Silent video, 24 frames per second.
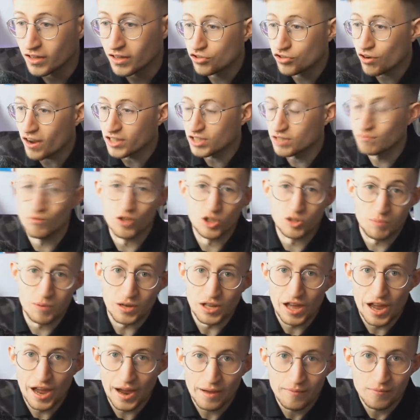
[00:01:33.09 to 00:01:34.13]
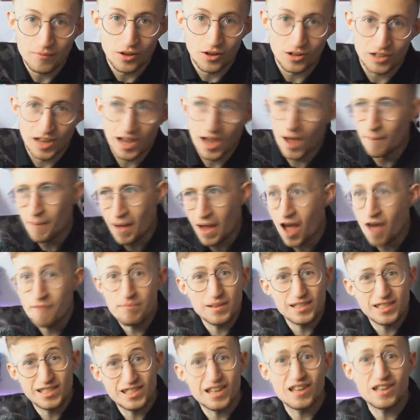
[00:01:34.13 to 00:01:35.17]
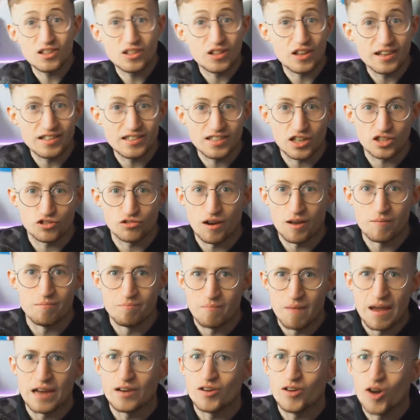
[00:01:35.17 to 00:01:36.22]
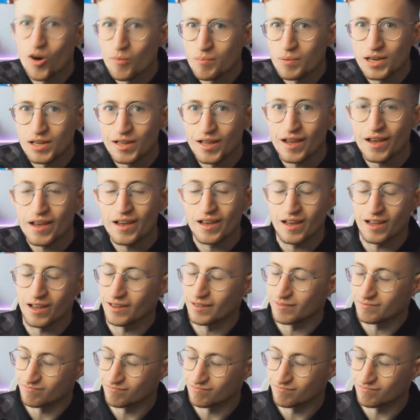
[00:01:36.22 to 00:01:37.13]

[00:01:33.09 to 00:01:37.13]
Trent must be there. Okay, I've been seeing links that Trent may not be there.